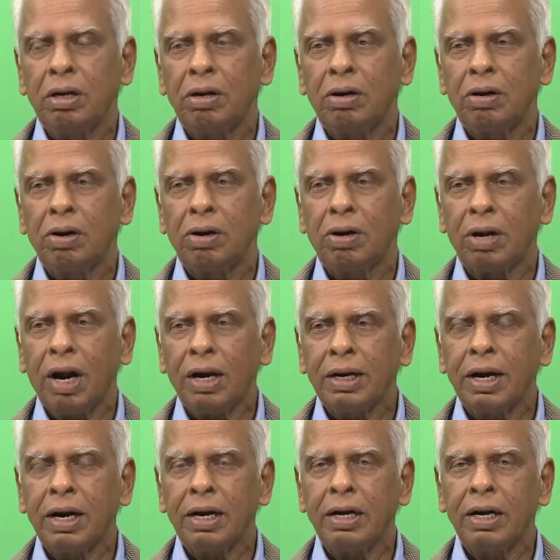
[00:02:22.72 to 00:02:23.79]

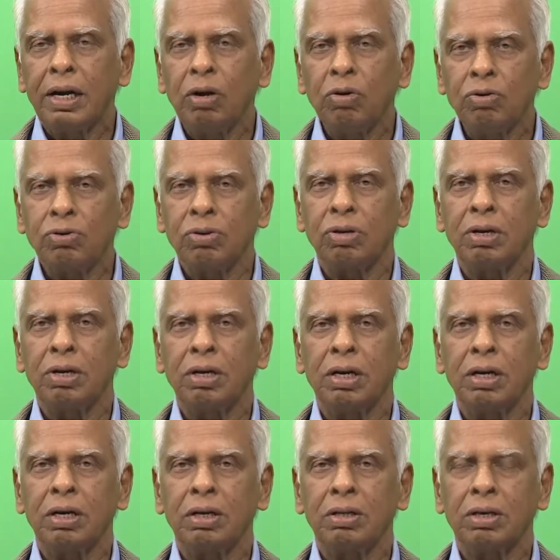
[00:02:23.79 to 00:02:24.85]
contracted it, reduced
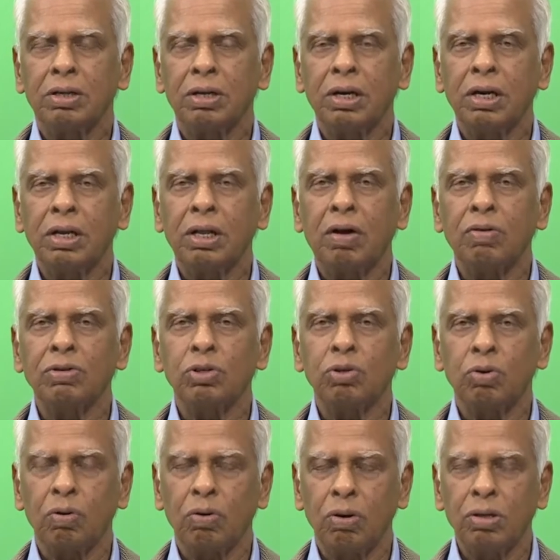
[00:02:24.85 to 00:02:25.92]
the 30,000
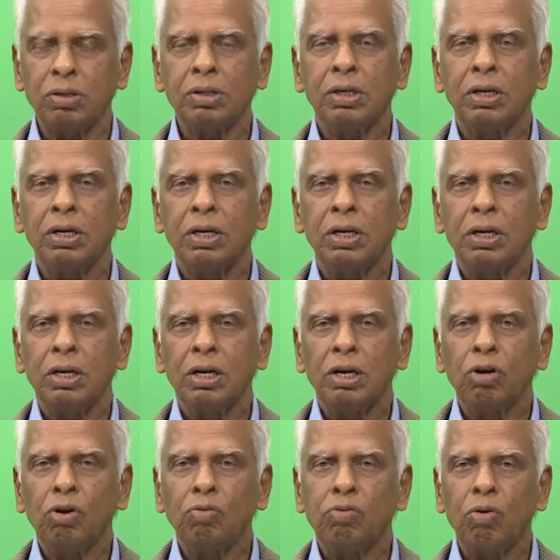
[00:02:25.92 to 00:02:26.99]
slokas
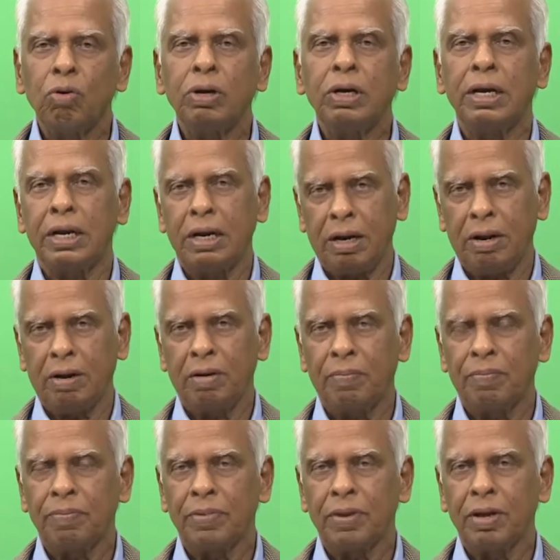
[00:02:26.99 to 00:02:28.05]
into 14,
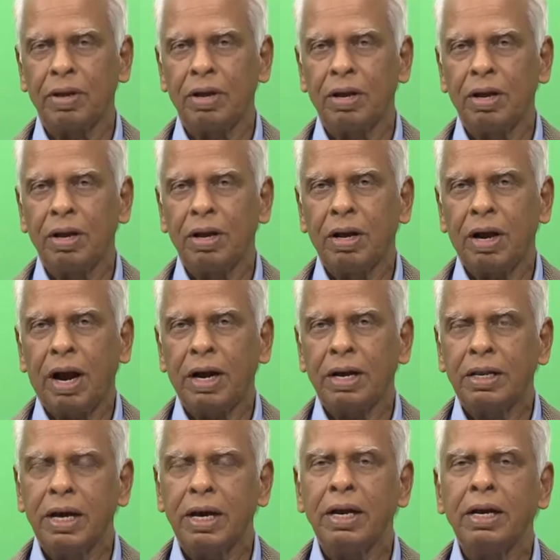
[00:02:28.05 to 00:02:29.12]

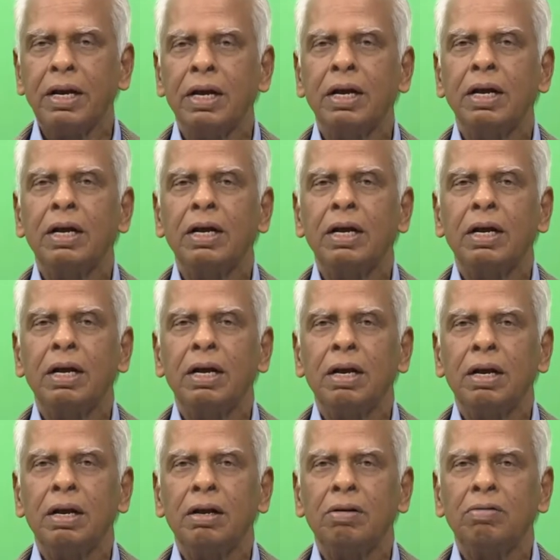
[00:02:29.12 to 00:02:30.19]
and then
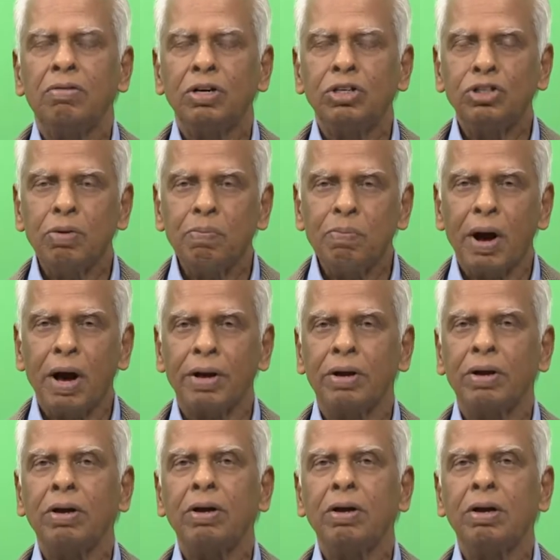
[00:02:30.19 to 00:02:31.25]

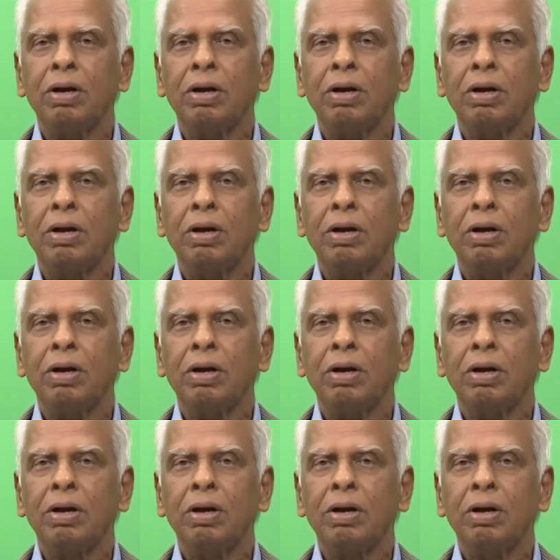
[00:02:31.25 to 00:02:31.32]
Vaishampayana